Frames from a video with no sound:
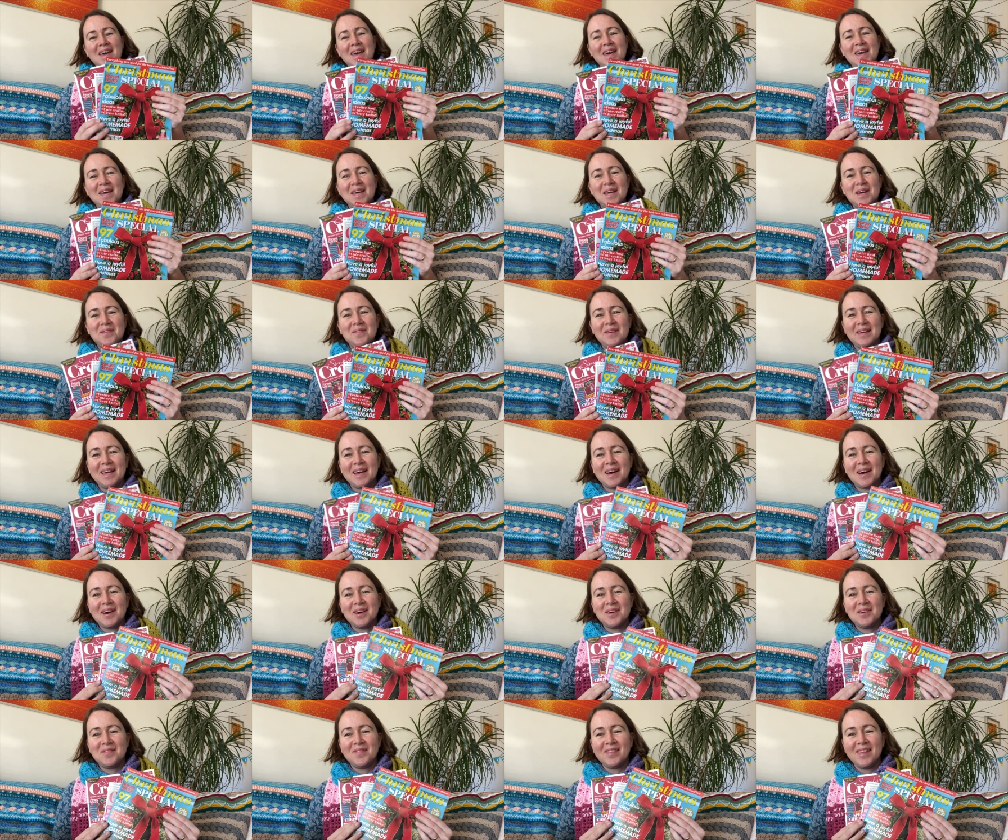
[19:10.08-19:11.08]
Here we
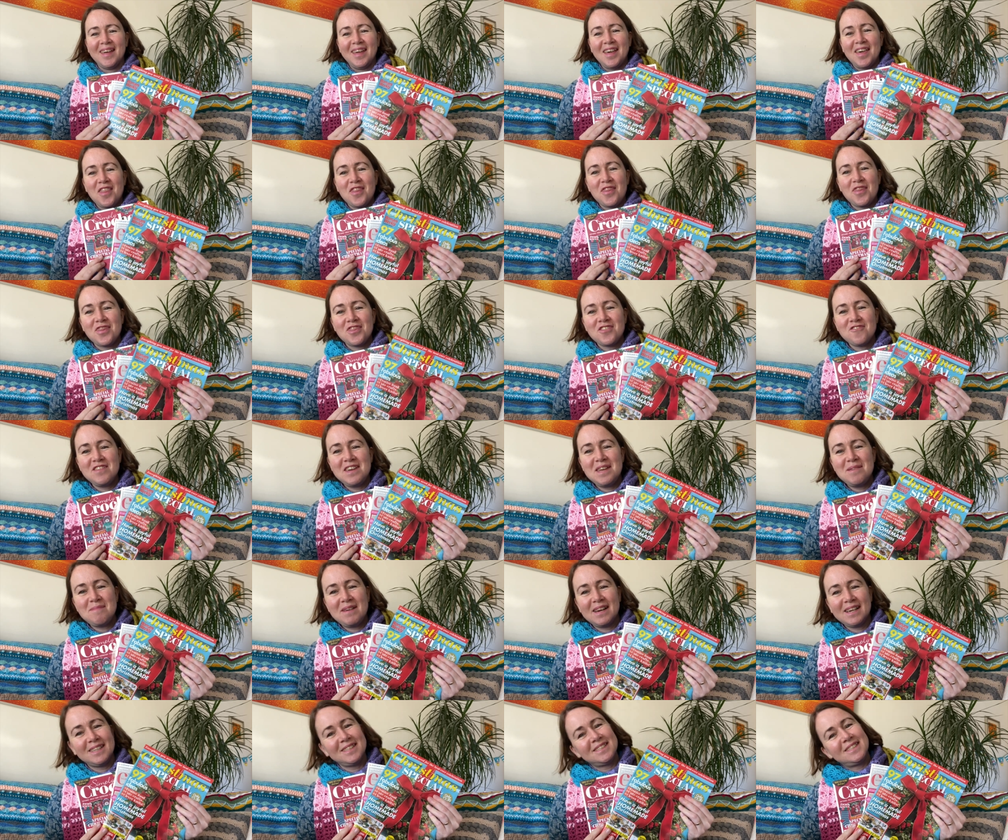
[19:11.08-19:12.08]
go. 3
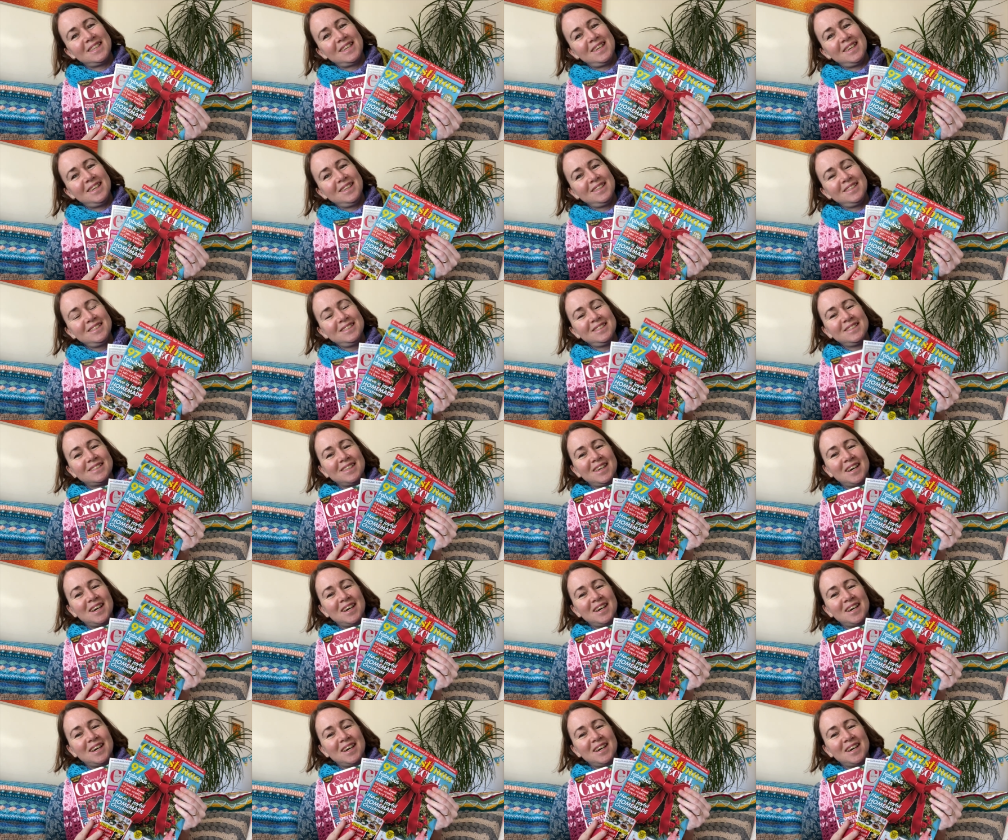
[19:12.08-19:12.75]
magazines.